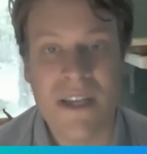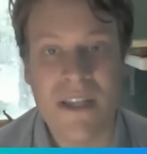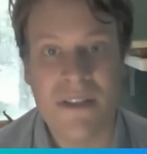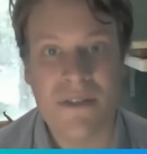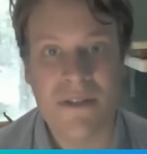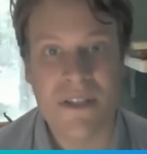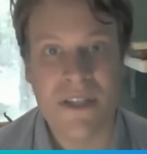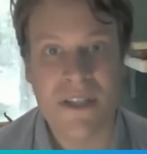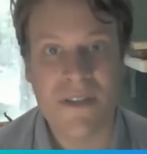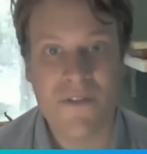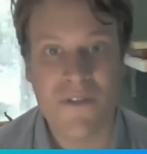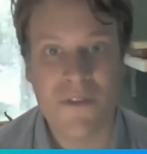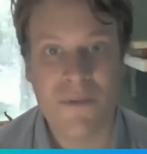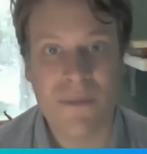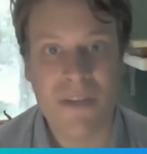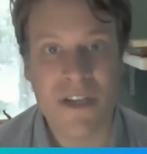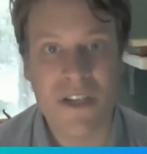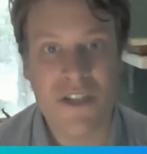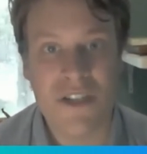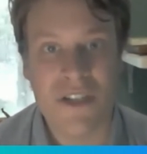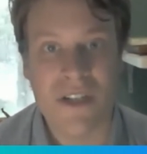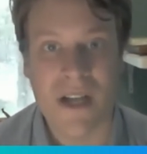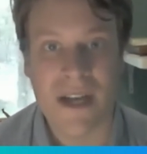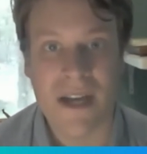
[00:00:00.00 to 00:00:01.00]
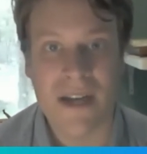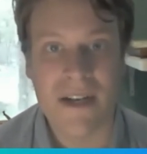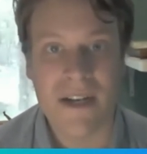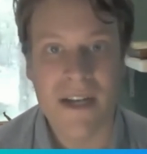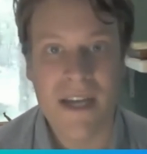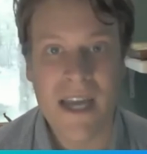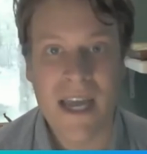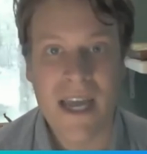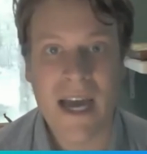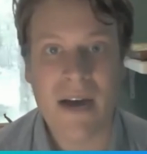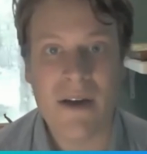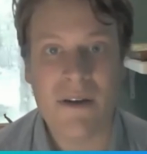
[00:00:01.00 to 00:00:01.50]
and there's information on
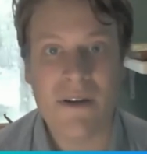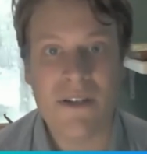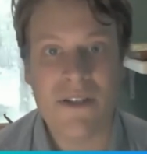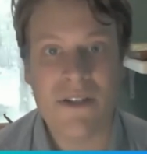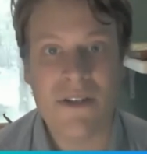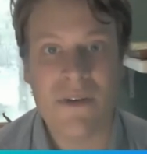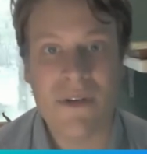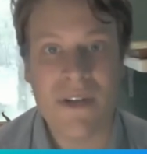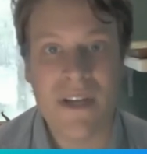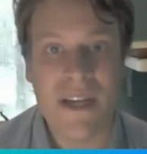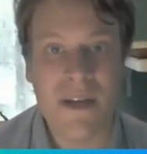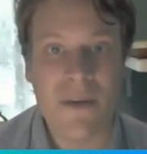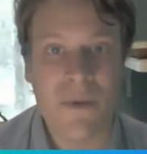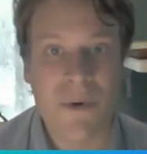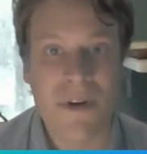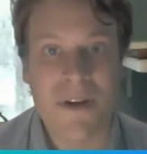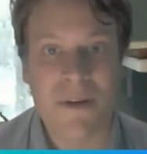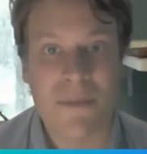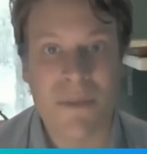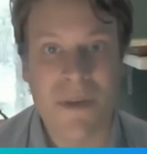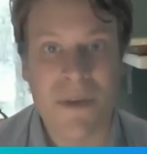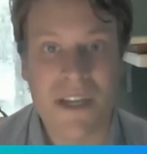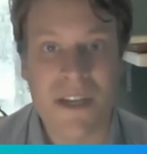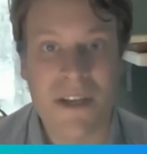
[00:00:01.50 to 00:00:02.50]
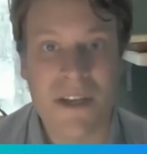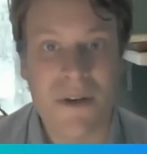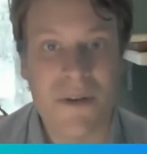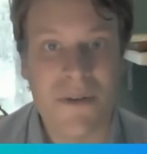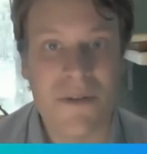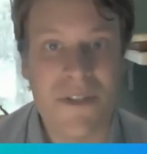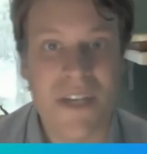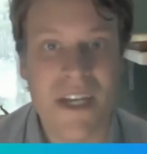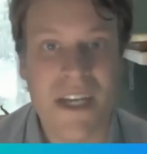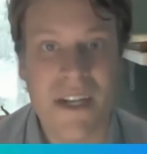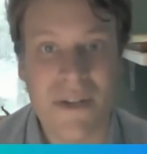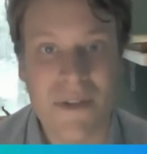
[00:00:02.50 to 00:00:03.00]
how to donate, where your money
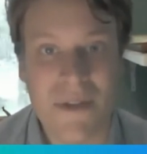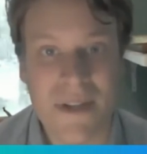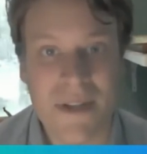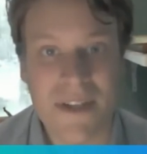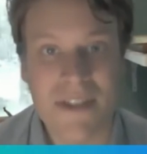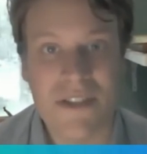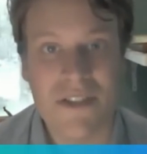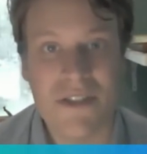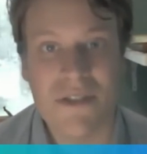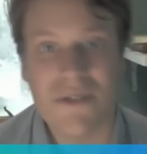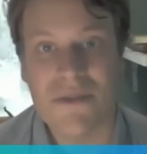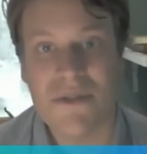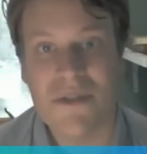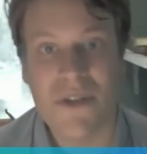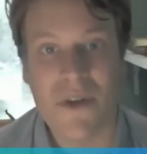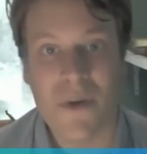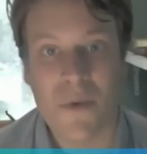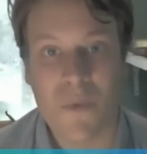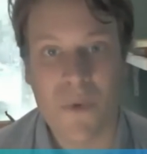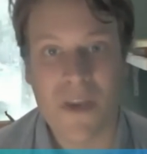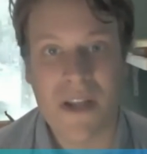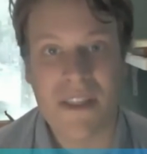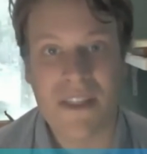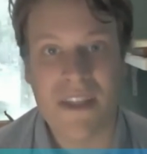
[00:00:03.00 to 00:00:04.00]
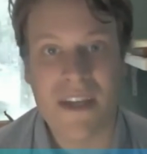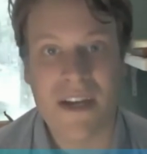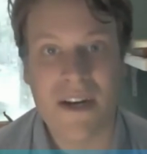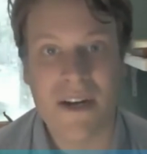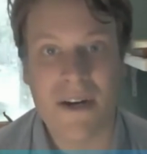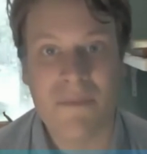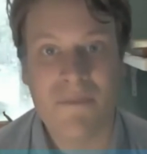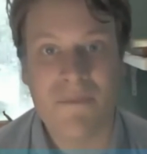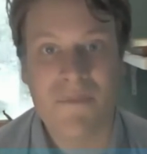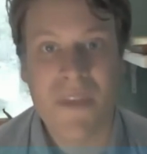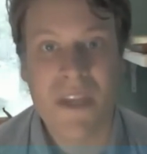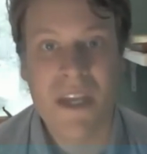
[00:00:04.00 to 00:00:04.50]
goes, and a link to do so right
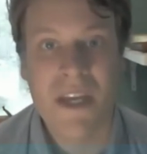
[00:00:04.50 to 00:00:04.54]
there.